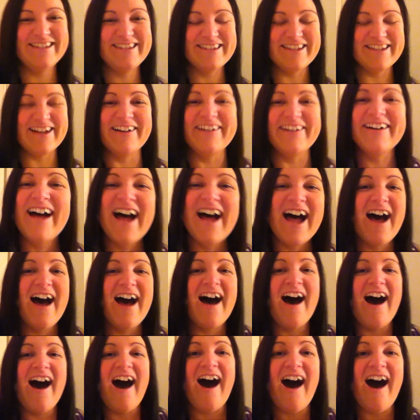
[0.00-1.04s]
So
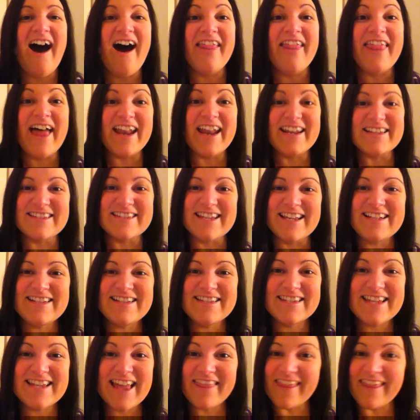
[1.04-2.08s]
that is
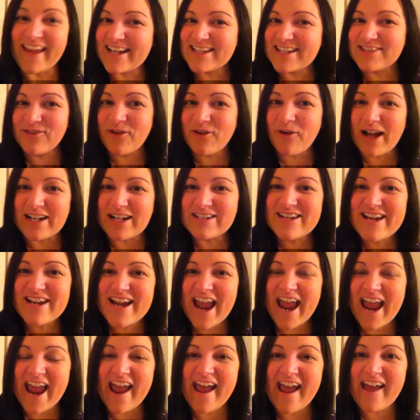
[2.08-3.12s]
it. Thanks for
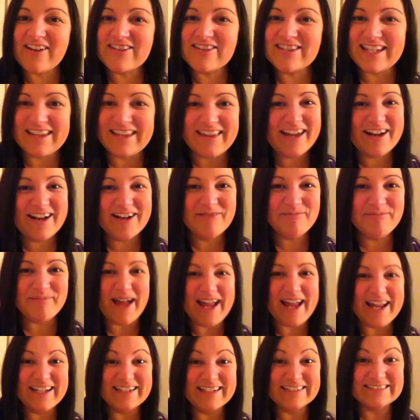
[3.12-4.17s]
watching, and I'll see you later.
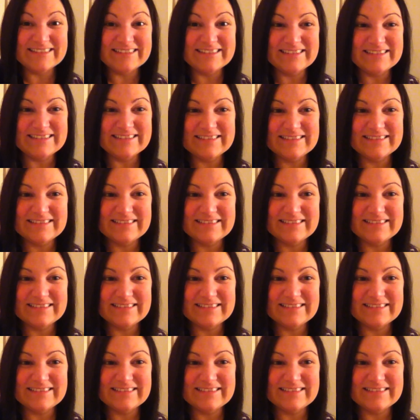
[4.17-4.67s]
Bye.